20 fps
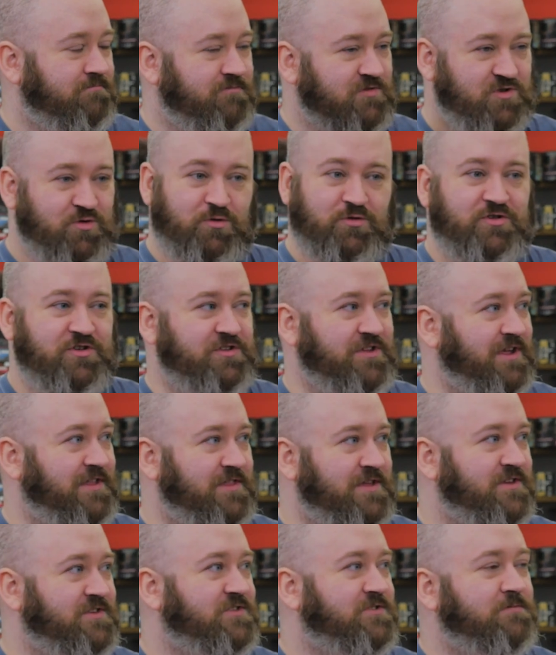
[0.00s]
stores just like
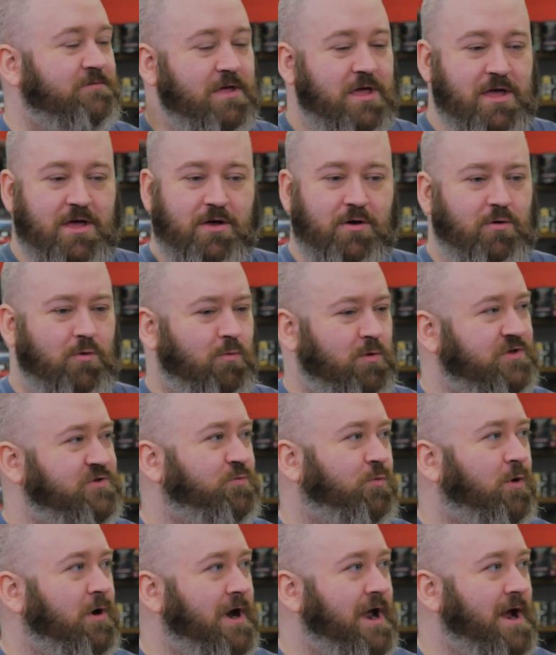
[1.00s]
this. What's
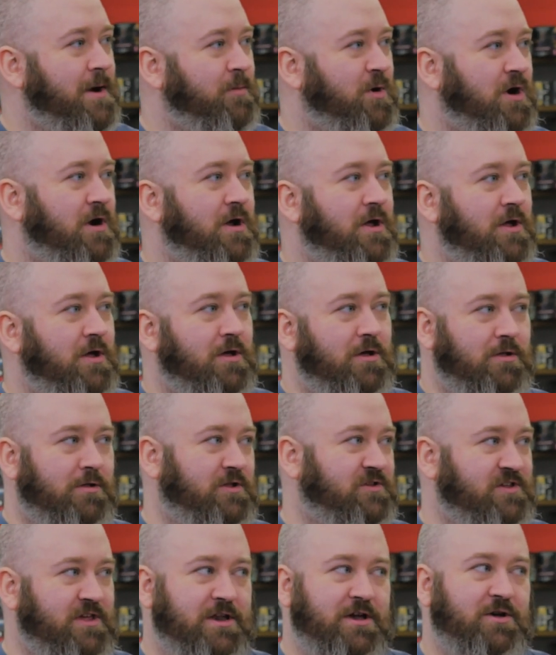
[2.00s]
Warhammer?
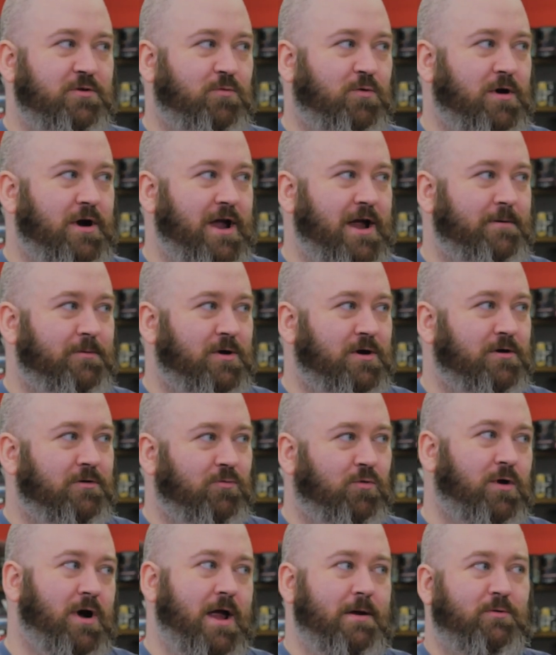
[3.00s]
Let's get into Warhammer.
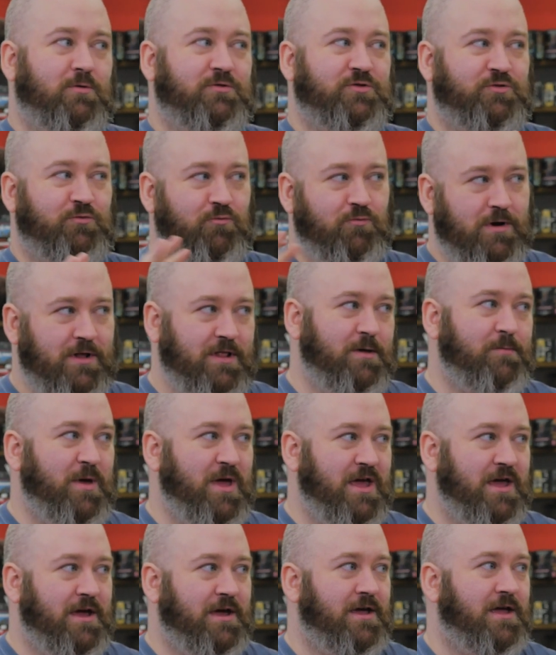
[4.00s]
Warhammer was really
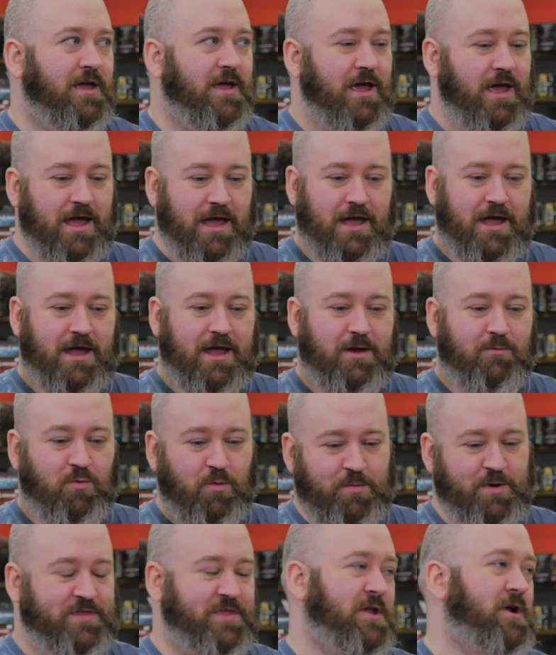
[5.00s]
big, and we'll
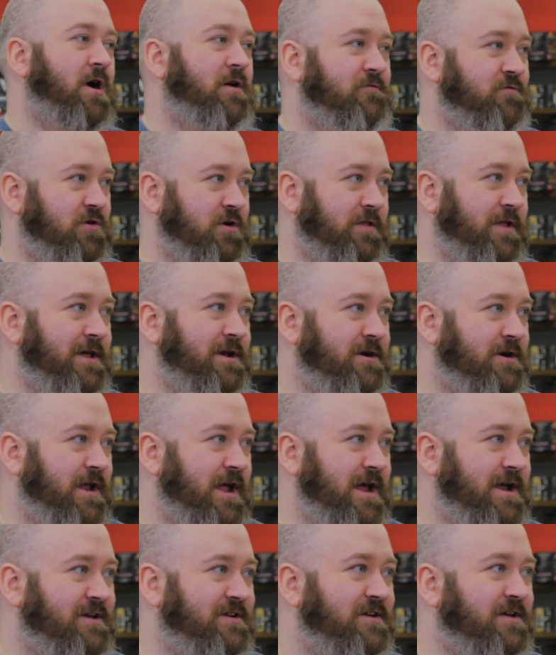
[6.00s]
put that off for a later
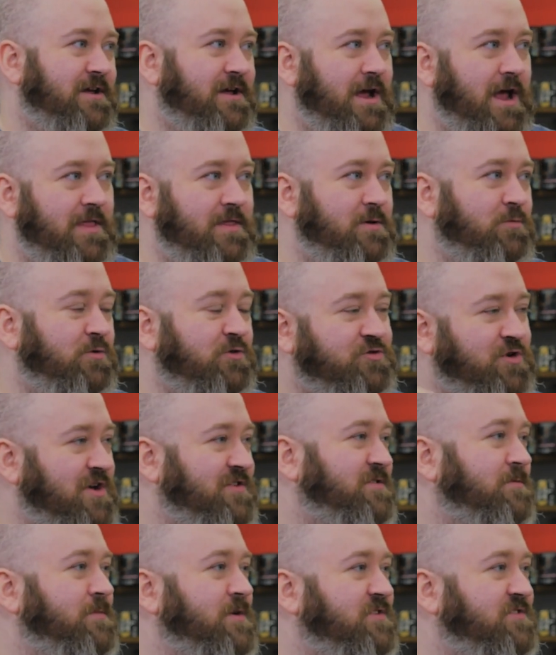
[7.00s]
date. And then we'll try
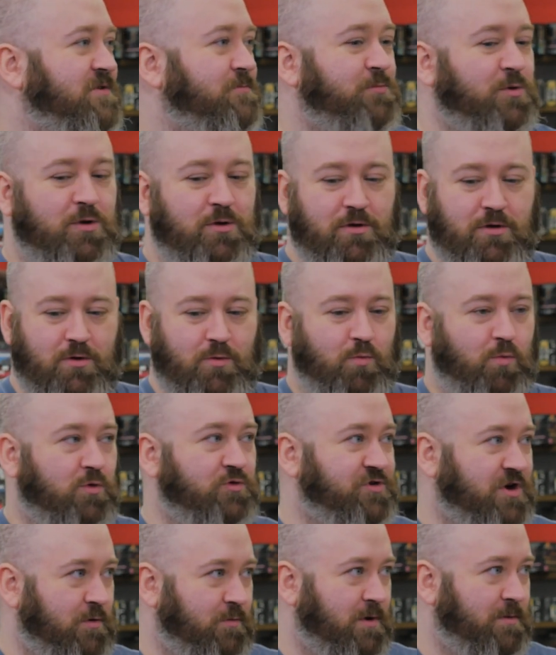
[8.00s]
something simple. We'll
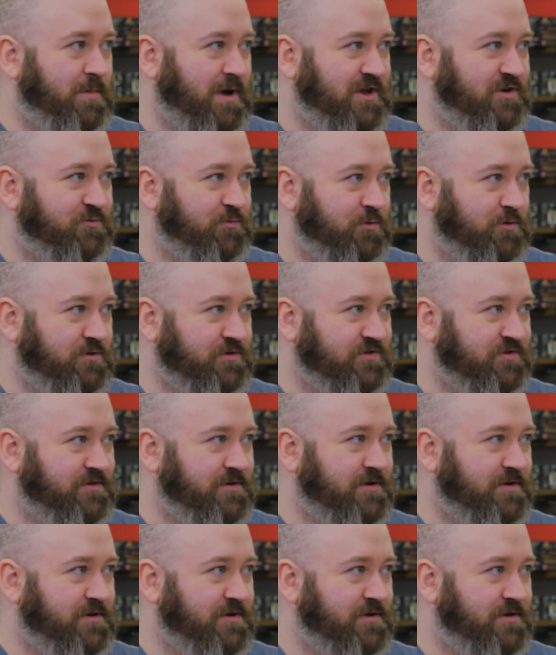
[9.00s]
try one-page rules.